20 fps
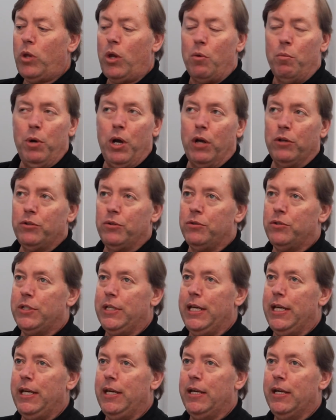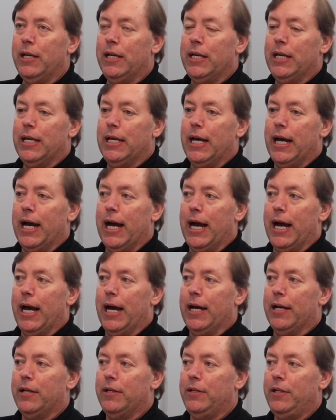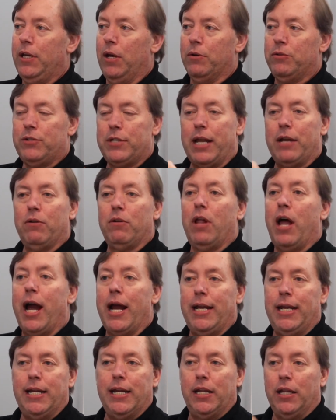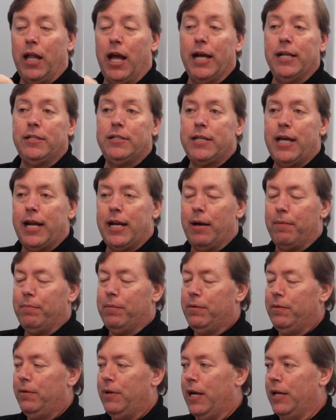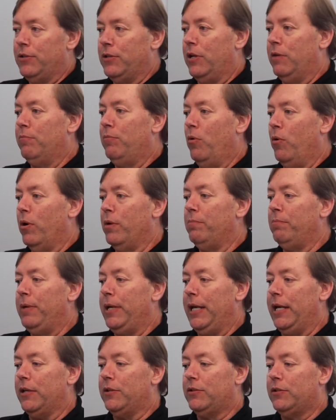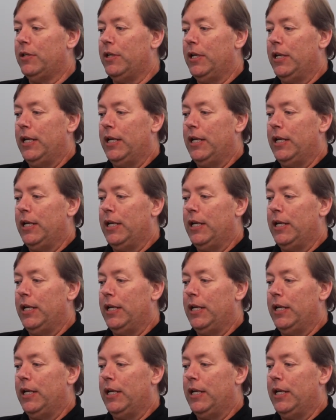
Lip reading: We also see center lining and line setup as an important piece.